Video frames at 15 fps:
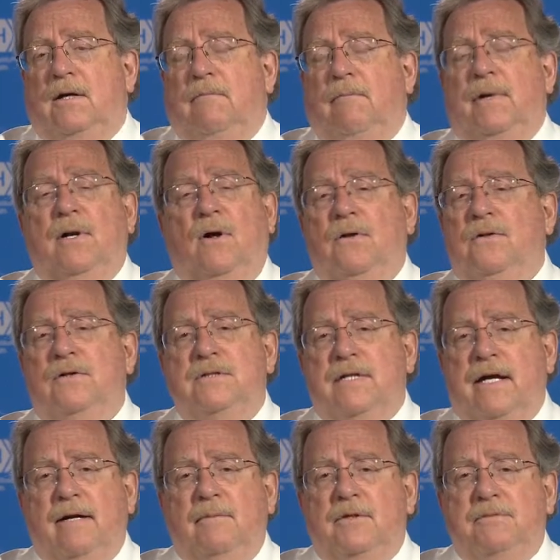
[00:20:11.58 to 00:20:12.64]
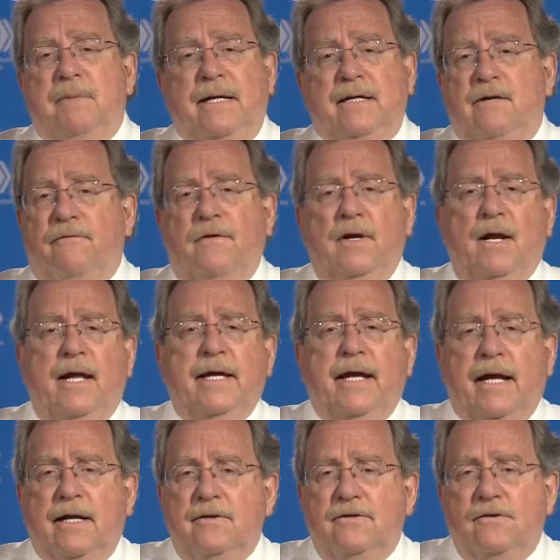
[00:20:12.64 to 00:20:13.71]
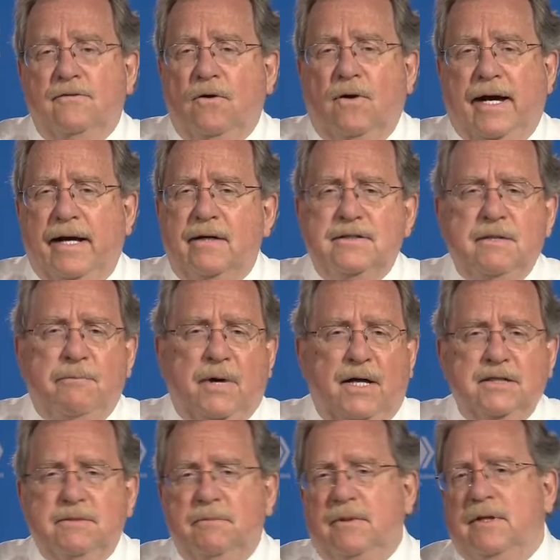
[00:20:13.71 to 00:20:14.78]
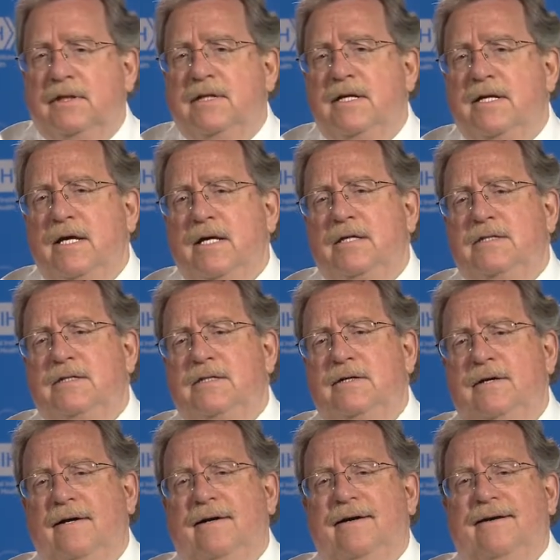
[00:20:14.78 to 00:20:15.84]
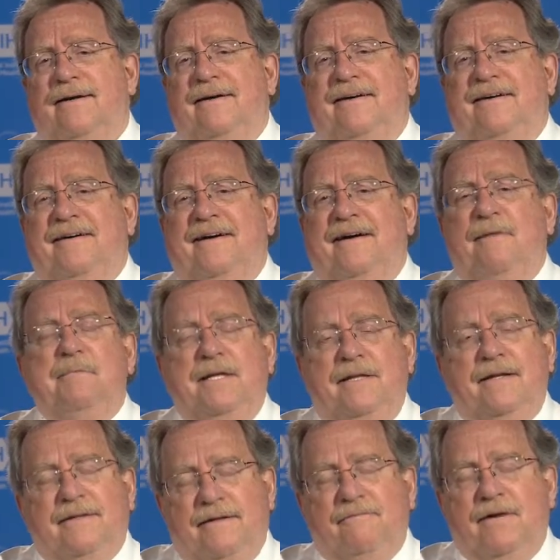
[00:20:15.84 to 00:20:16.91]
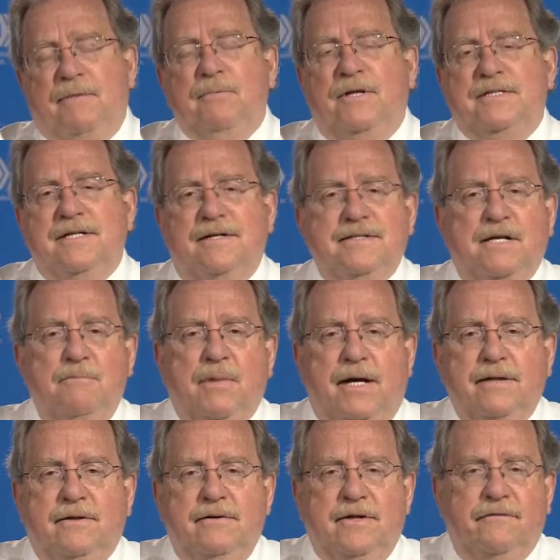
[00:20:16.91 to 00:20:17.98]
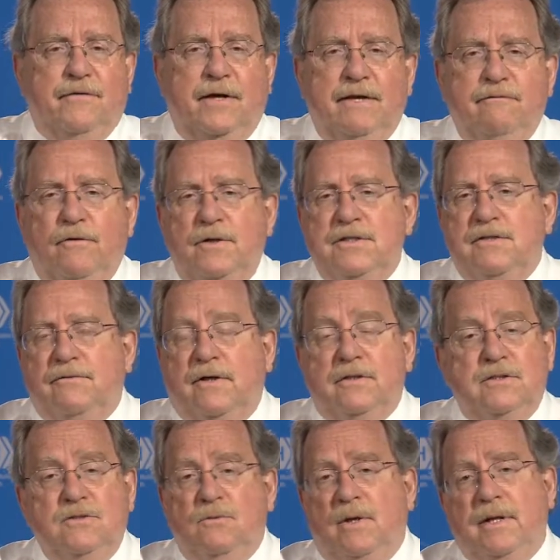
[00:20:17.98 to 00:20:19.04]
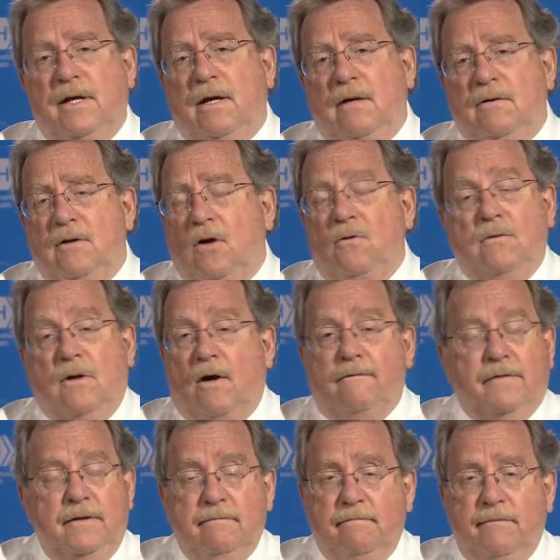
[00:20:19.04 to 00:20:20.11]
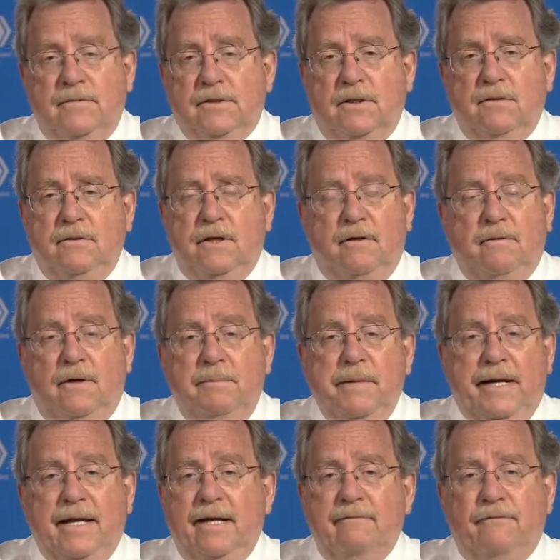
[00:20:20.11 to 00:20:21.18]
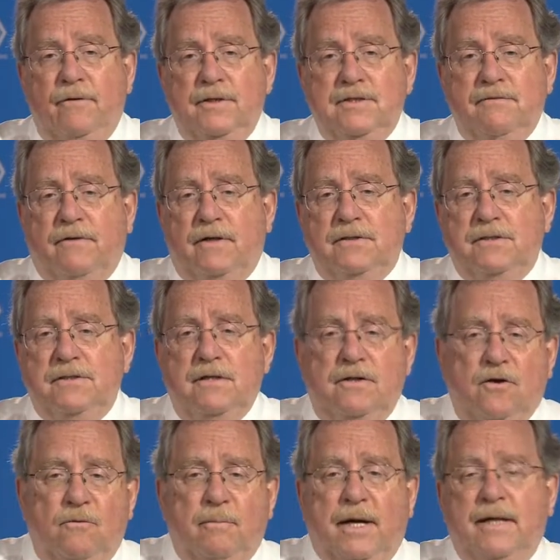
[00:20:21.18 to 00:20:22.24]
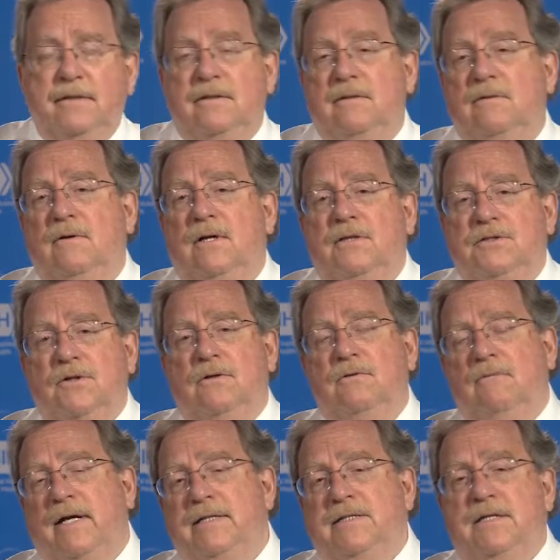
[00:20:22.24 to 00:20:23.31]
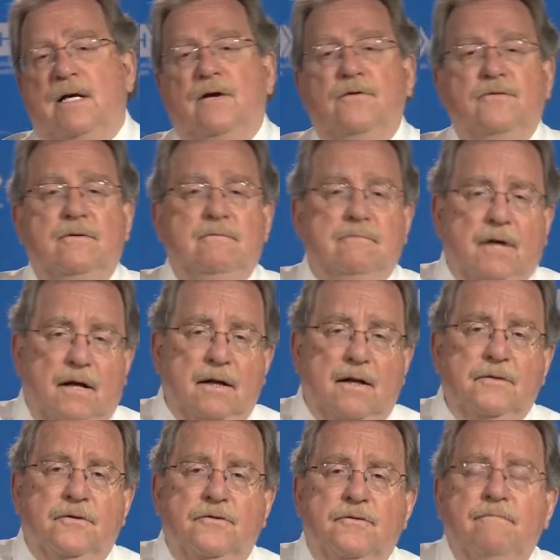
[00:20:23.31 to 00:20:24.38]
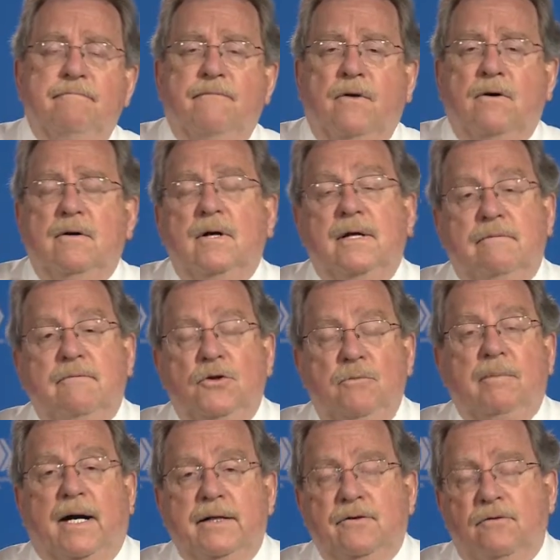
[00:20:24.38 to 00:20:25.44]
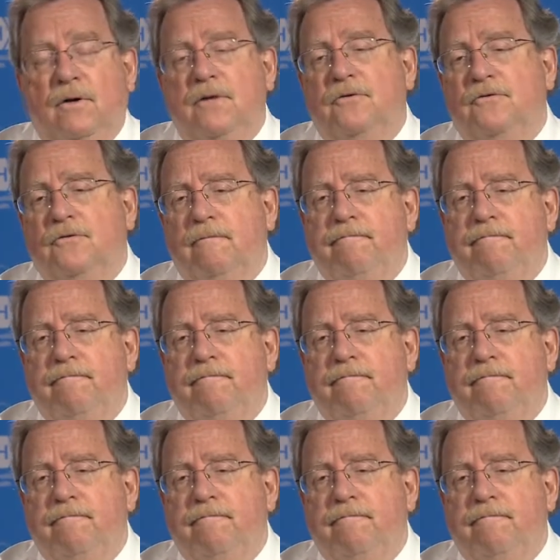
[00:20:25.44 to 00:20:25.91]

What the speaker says: But all those animals make different glycans. So how is it possible that that the red blood cells can bind to different influenza viruses? Well, they don't often. So there are many influenza viruses that don't bind to certain red cells and not others, and do bind to others.